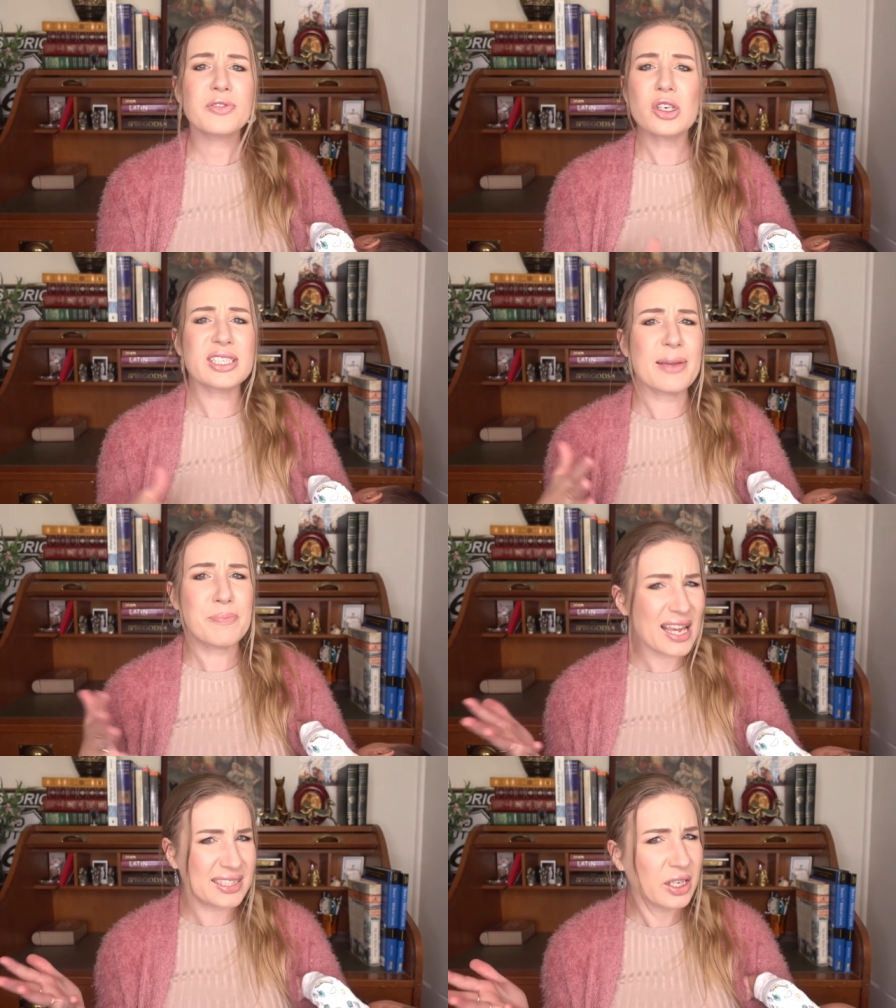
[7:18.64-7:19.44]
of course then
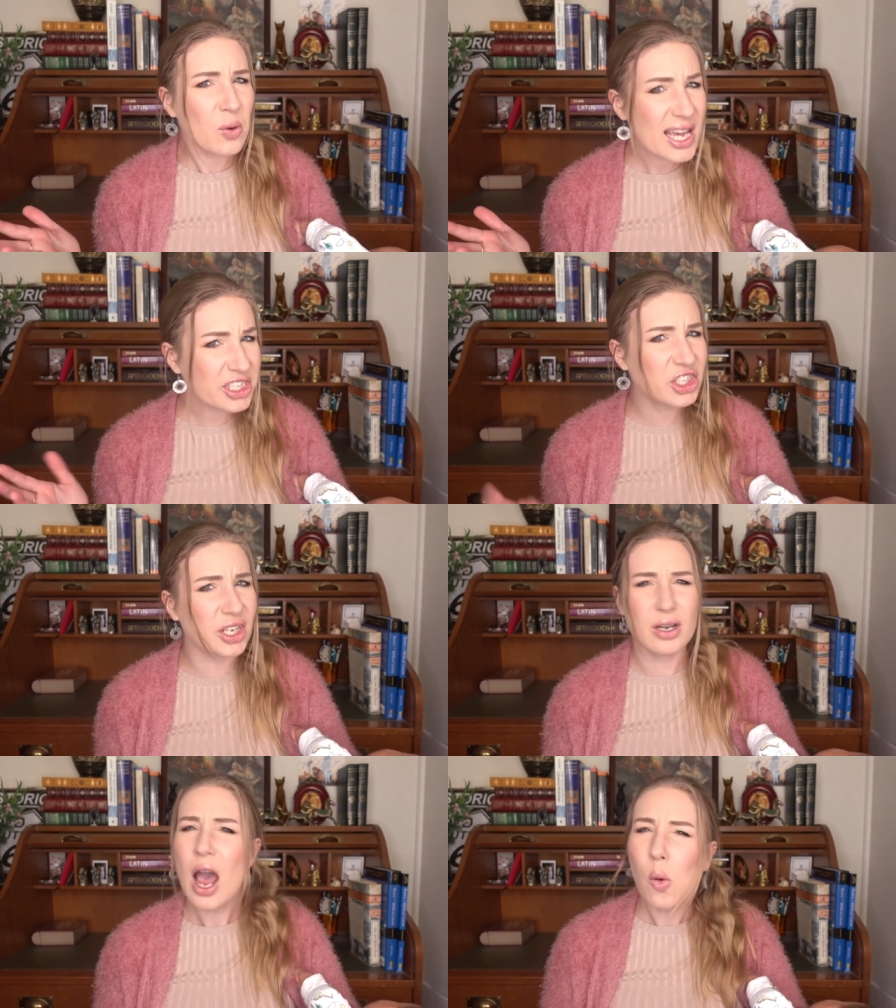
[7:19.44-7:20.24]
begs the
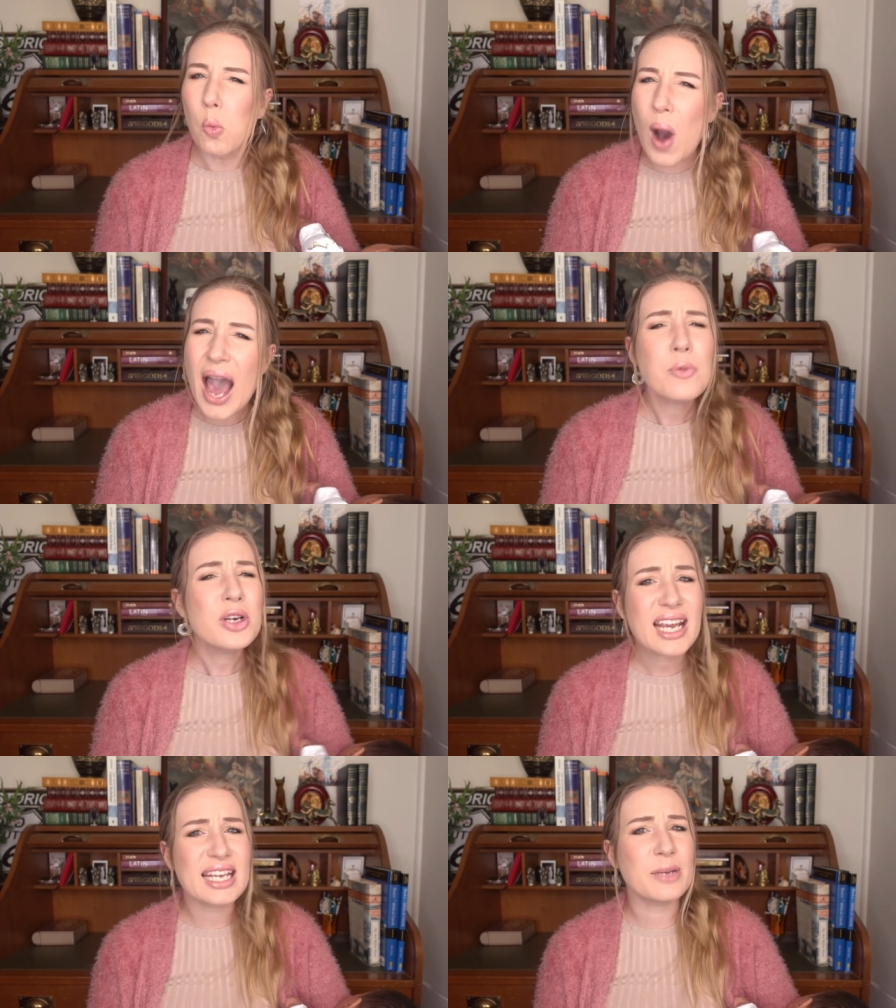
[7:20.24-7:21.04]
question, why
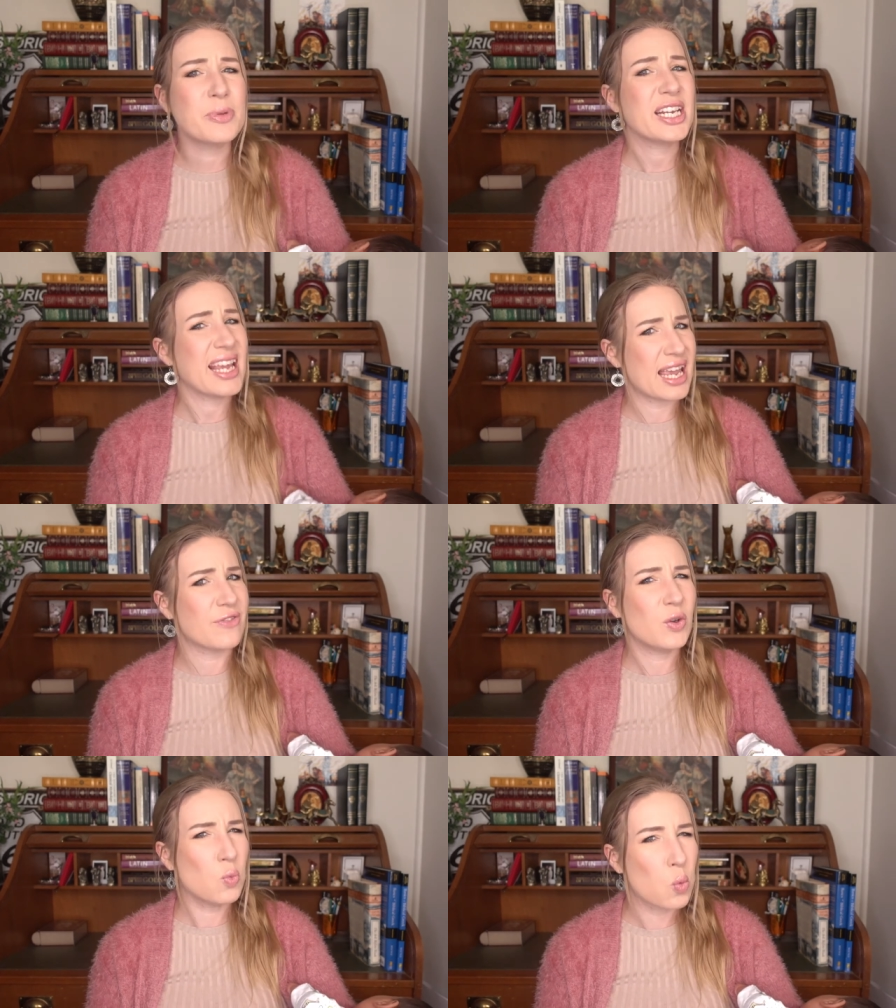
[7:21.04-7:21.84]
would anybody
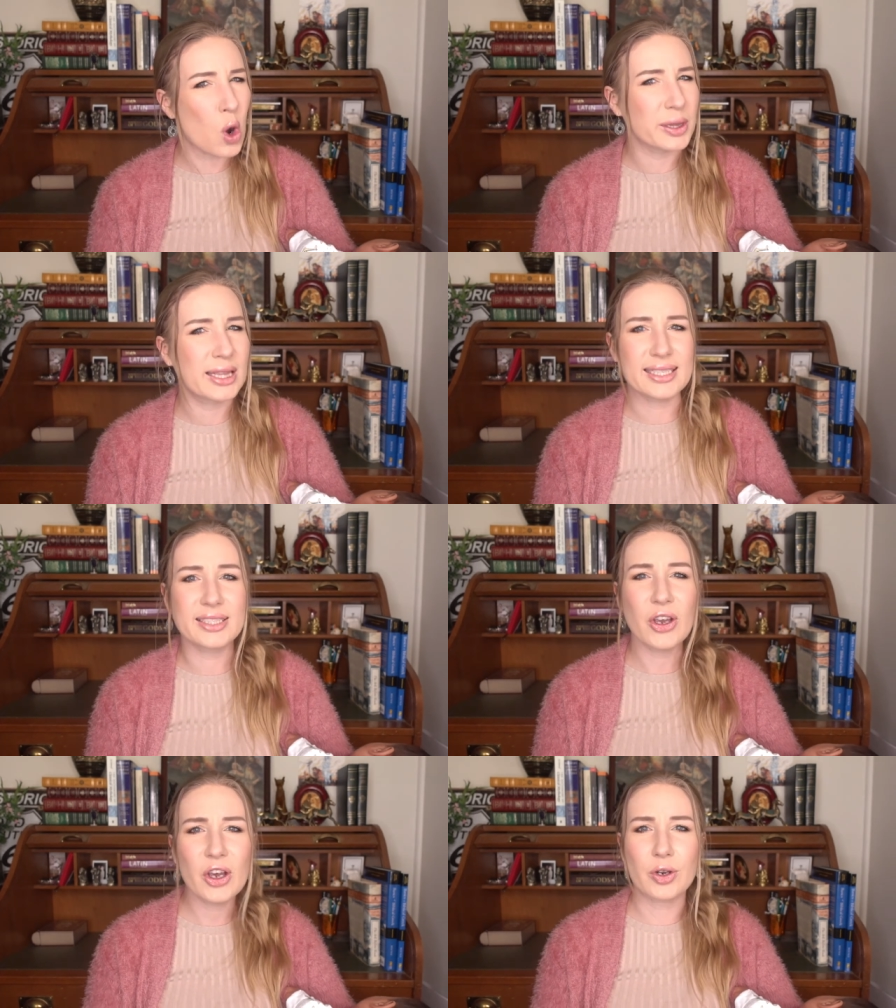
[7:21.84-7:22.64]
even want this
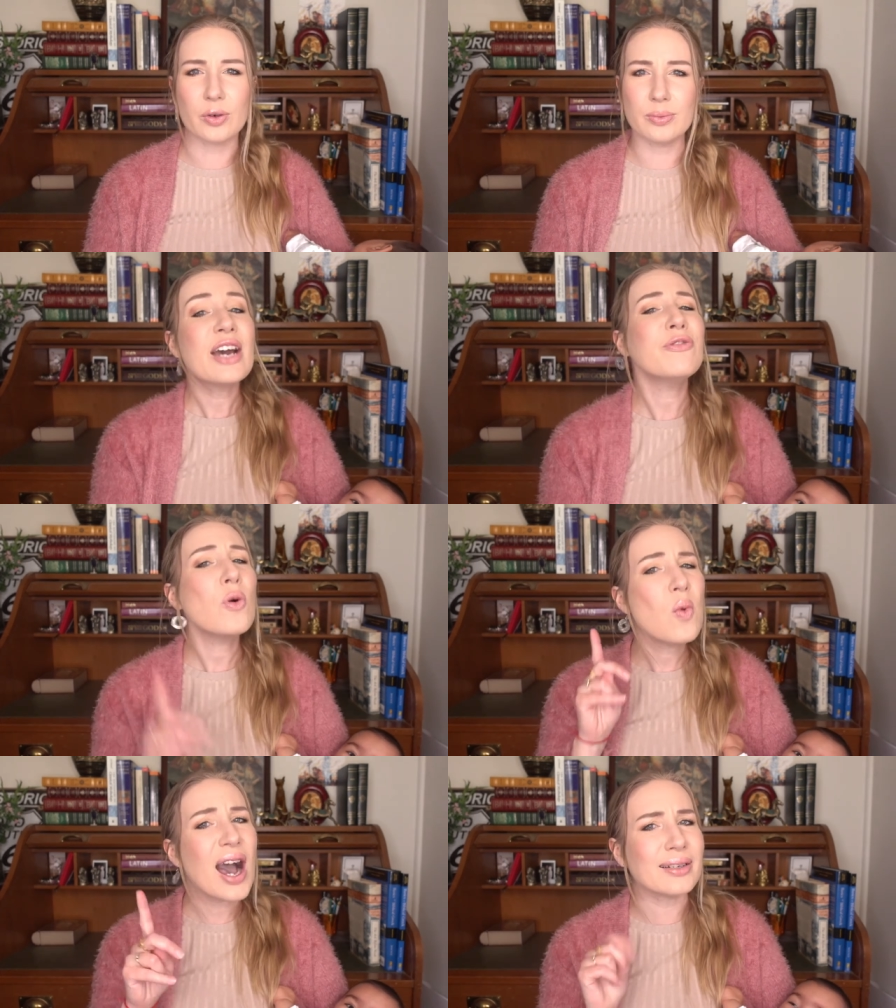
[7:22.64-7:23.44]
girdle? Now
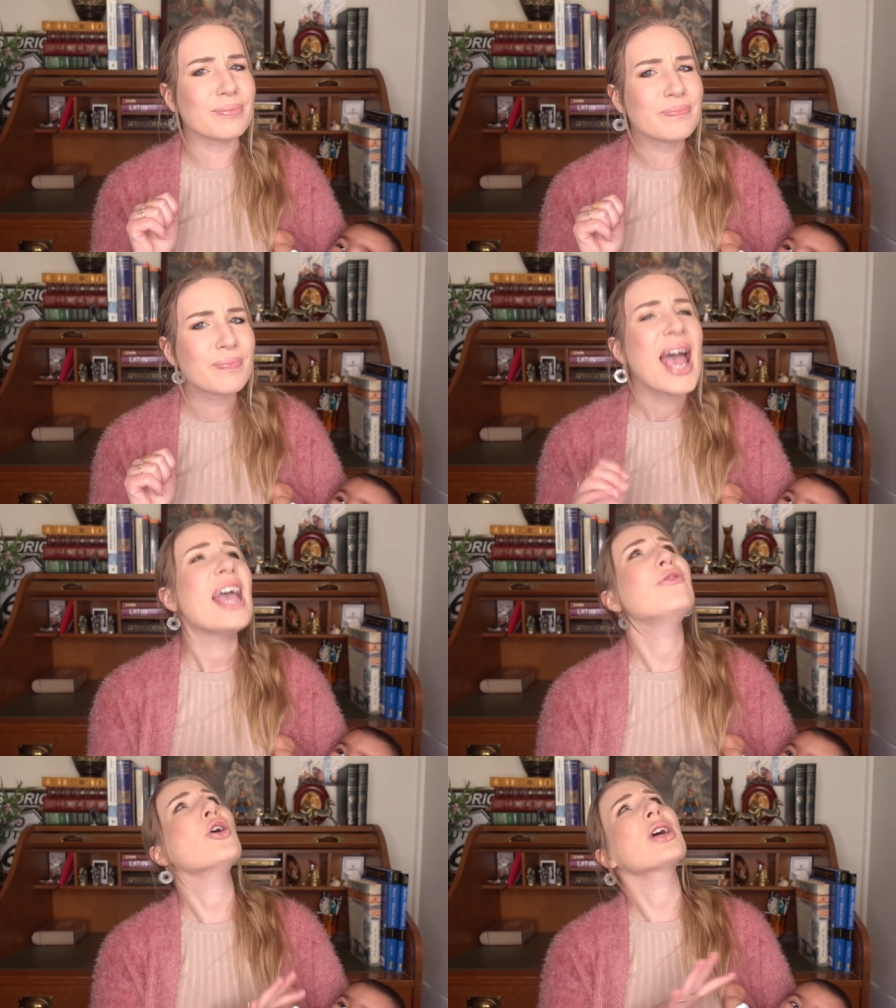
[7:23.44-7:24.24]
for one,
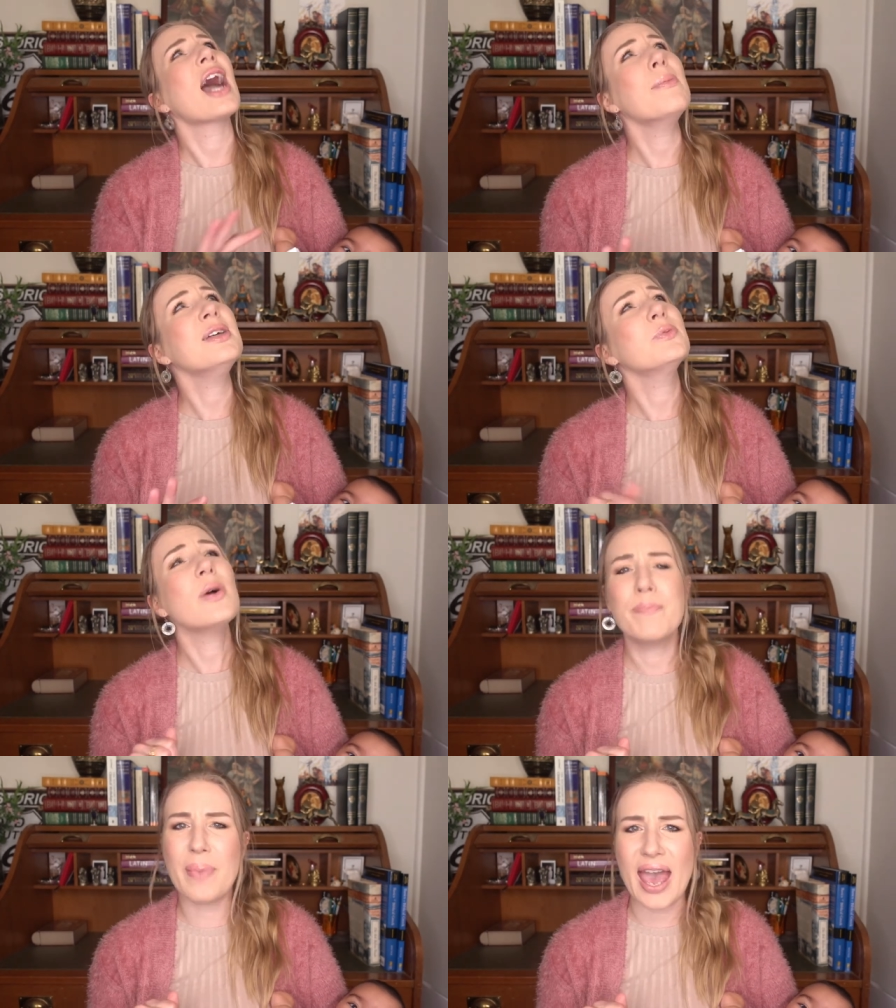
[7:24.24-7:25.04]
if your cupboards
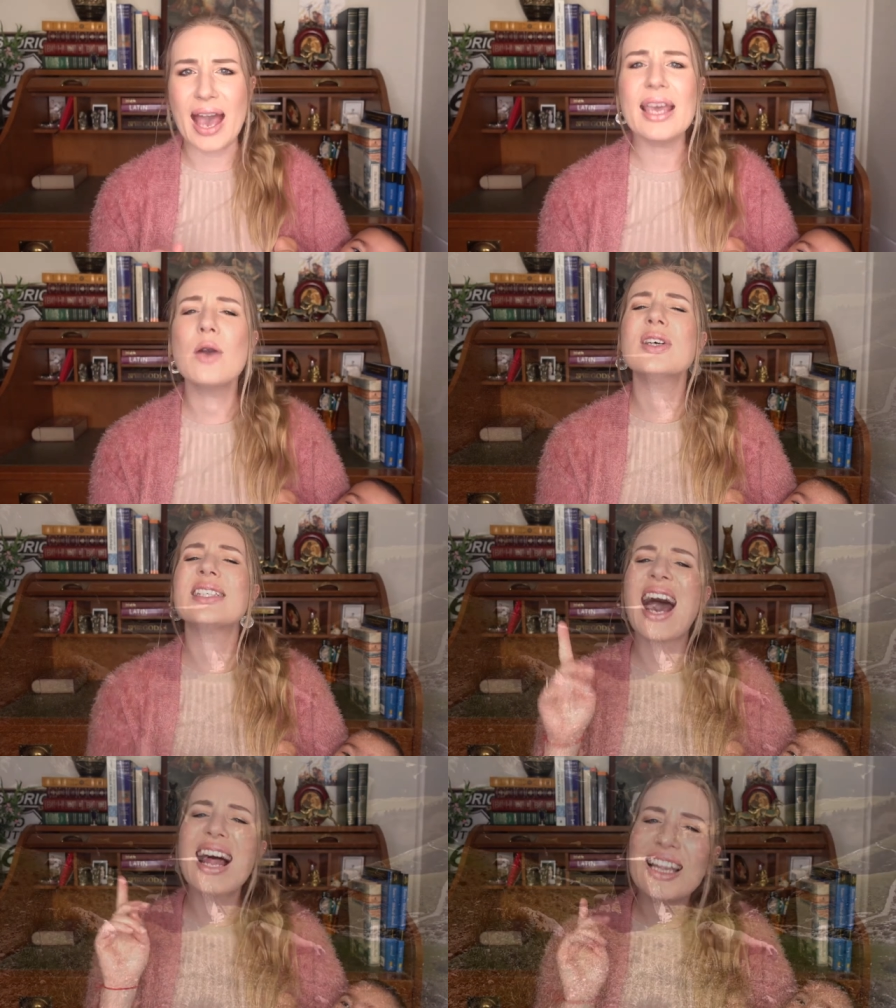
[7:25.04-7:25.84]
were bare, it was
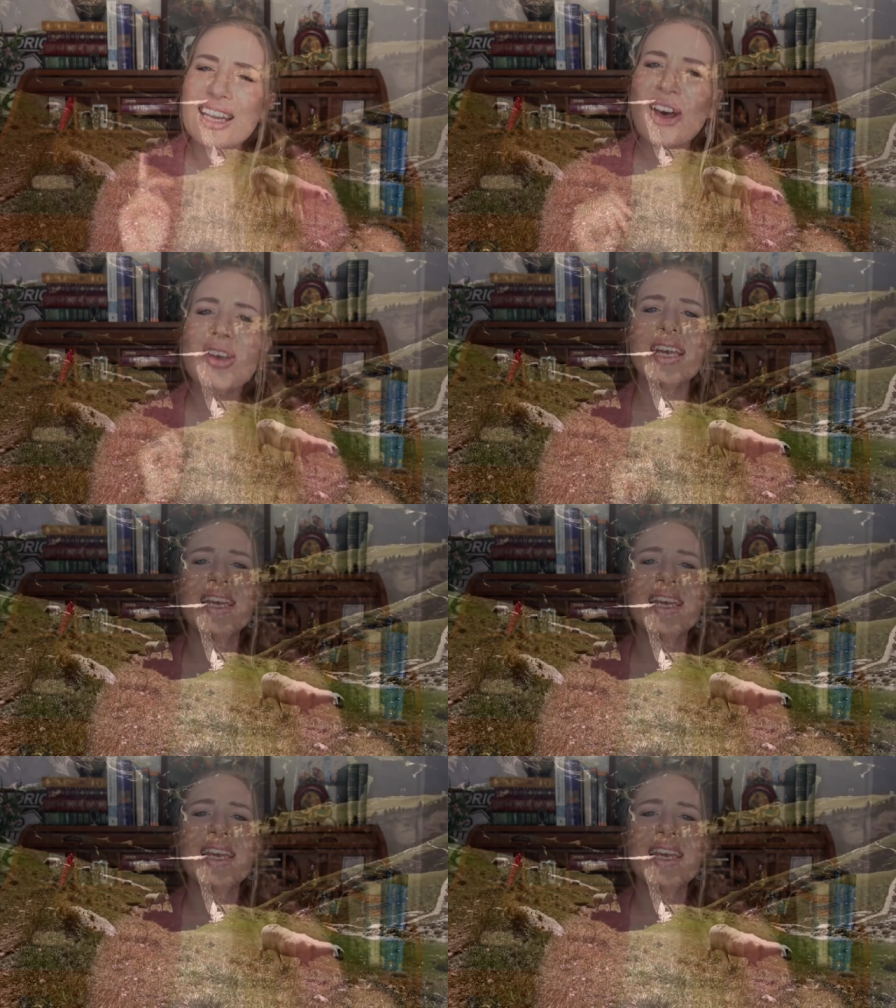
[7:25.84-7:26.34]
a lot